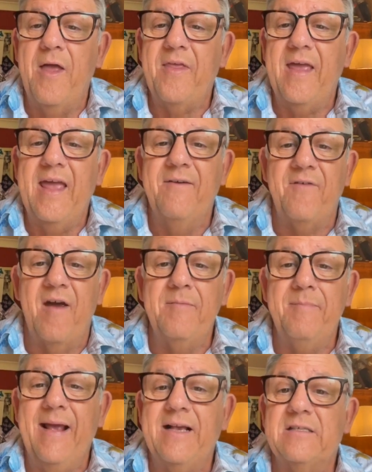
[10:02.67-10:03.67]
weather here
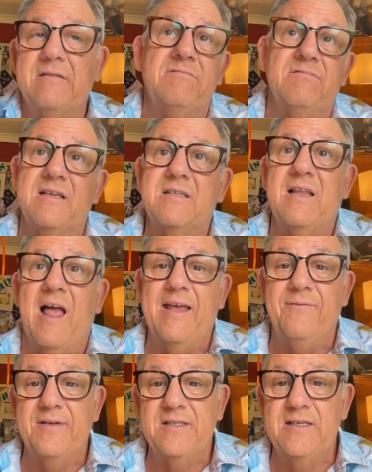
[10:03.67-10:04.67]
very mixed. Oh, that's
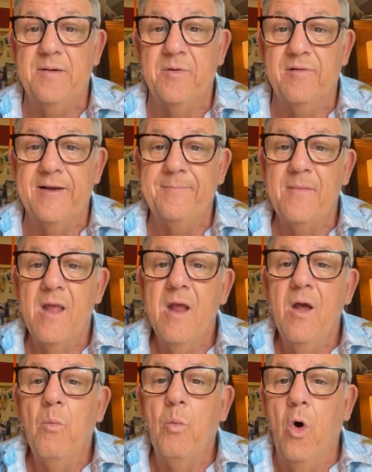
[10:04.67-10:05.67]
life, isn't it, Marie?
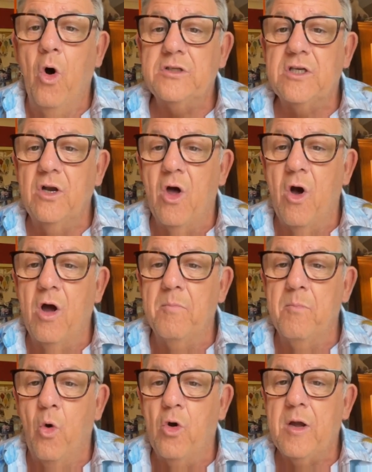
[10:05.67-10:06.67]
Walked along
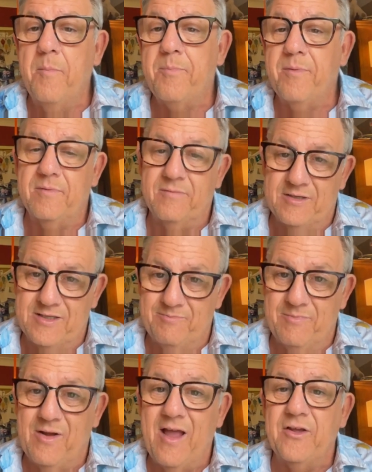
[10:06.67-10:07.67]
Morecambe.
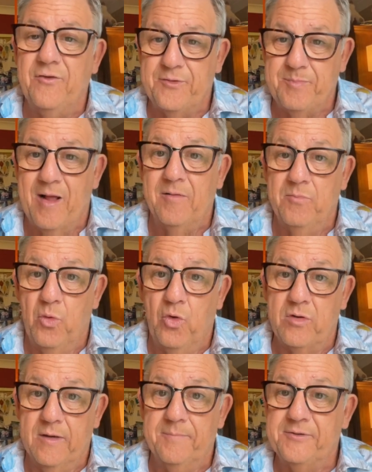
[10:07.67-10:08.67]
Okay, you spelt
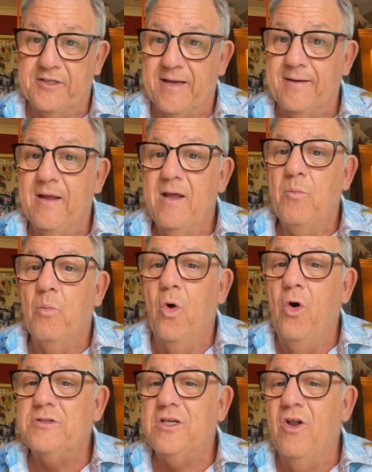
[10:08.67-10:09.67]
Morecambe, Jan.
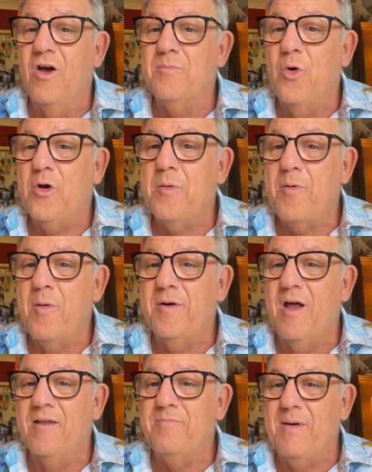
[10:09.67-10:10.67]
Walked along Morecambe
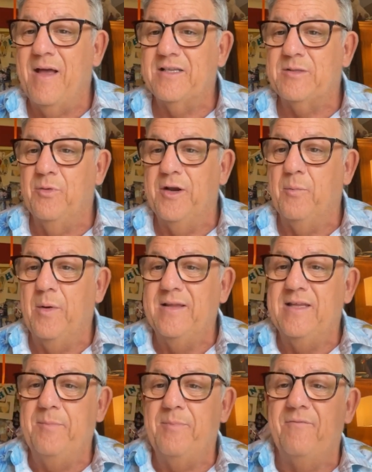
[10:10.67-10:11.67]
Promenade and back this morning.
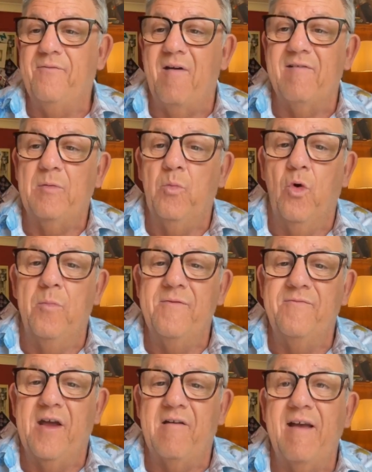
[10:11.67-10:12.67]
Windy, but very warm,
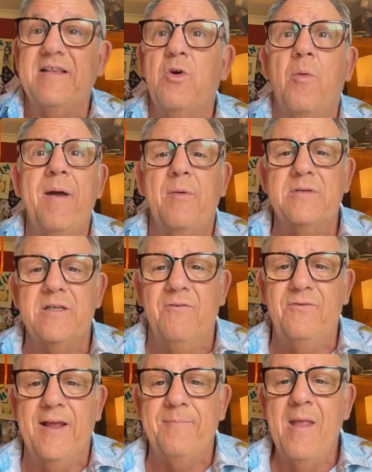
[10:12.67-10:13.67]
invigorating. Oh, it was
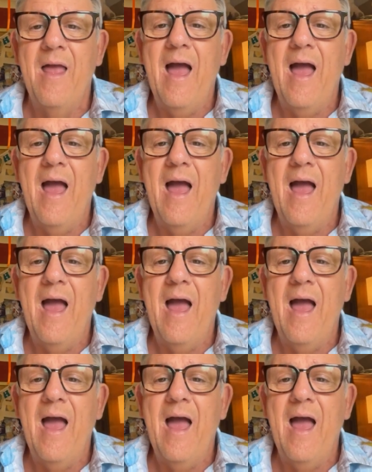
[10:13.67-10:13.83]
lovely.